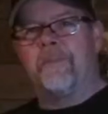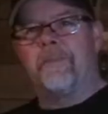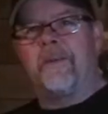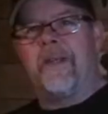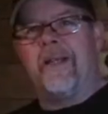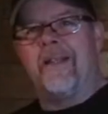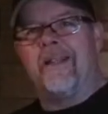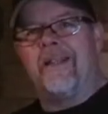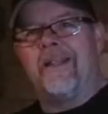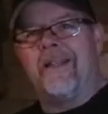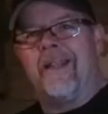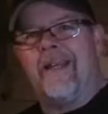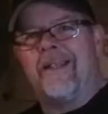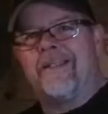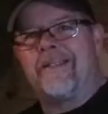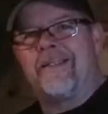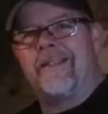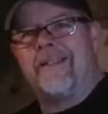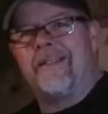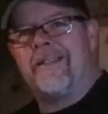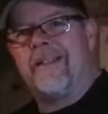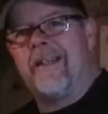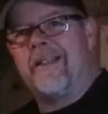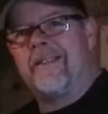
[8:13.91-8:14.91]
I'm getting
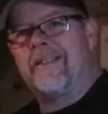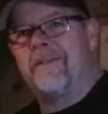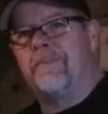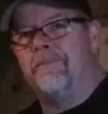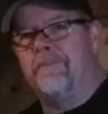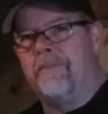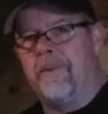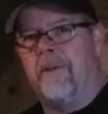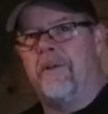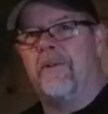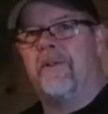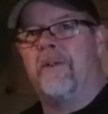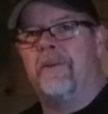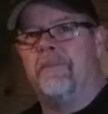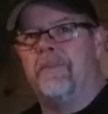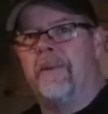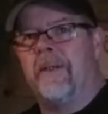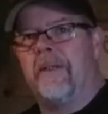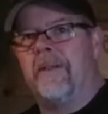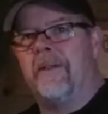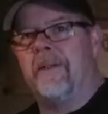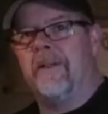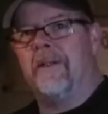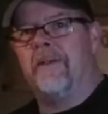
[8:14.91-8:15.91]
less and less milk in
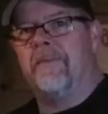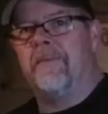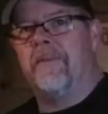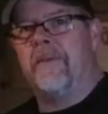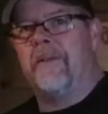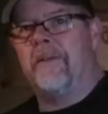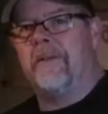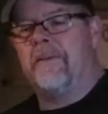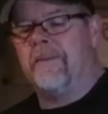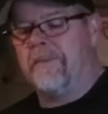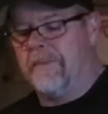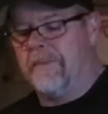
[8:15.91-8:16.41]
my coffee?